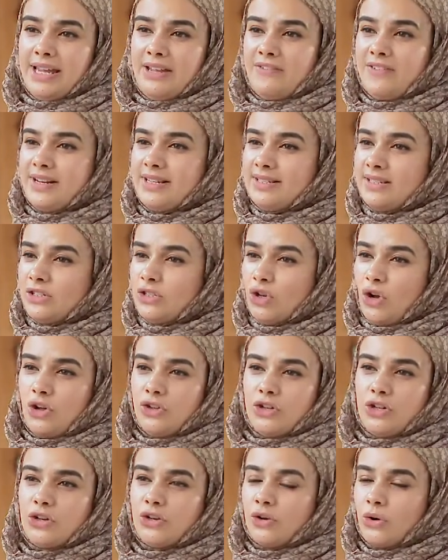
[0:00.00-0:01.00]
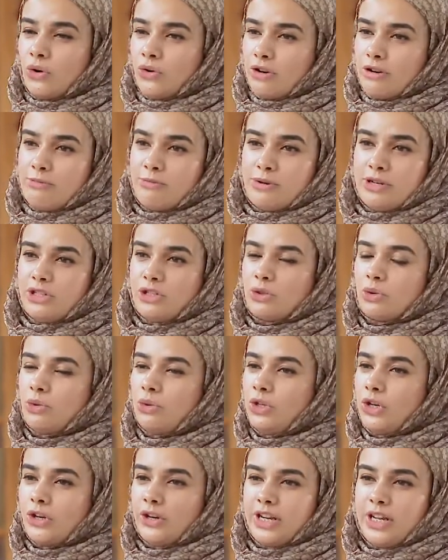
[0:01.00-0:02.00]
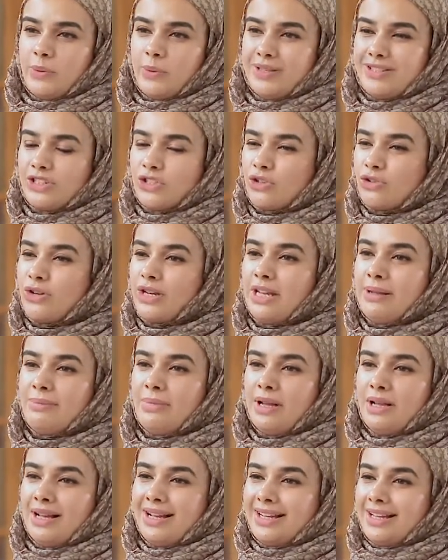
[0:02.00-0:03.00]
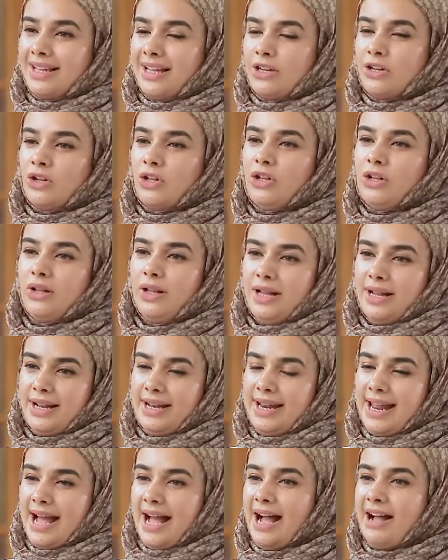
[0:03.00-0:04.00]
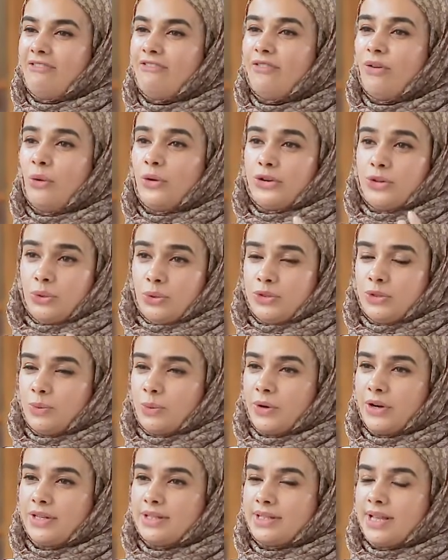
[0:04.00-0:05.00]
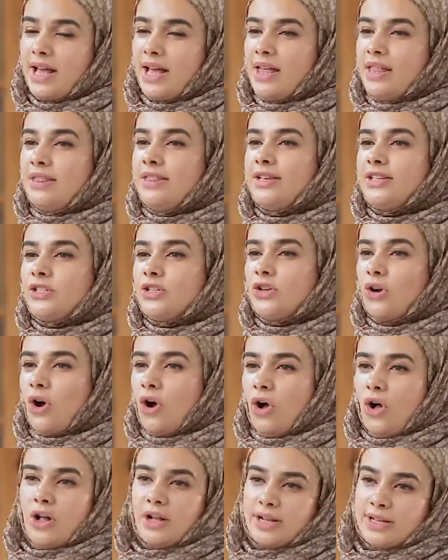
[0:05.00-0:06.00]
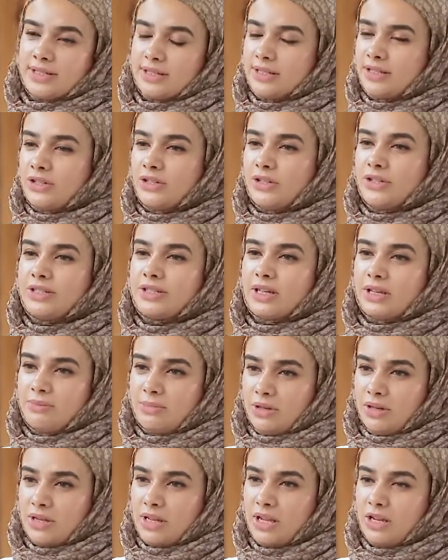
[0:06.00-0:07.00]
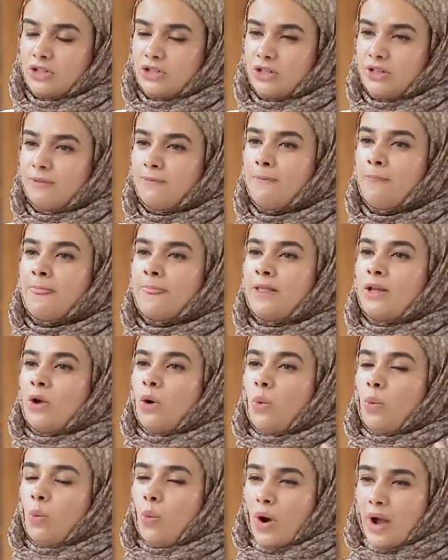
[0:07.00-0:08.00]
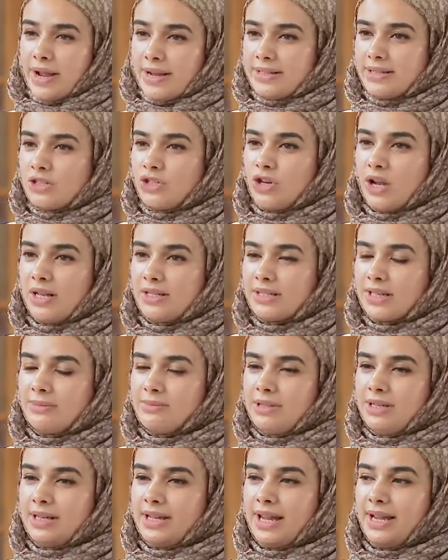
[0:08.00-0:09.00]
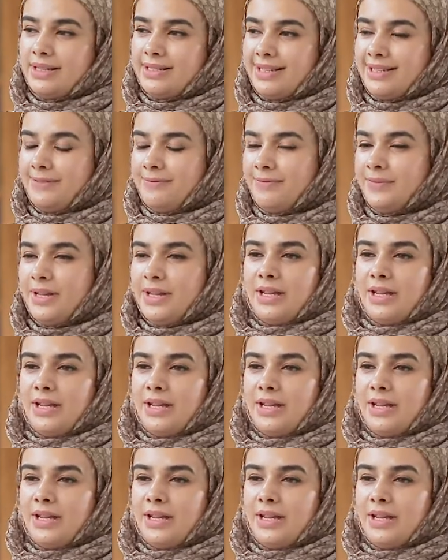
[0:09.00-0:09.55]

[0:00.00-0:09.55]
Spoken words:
Even as a toddler or a preschooler, he would scream, giggle, laugh, or use words. These are all considered communication. Why is a child communicating?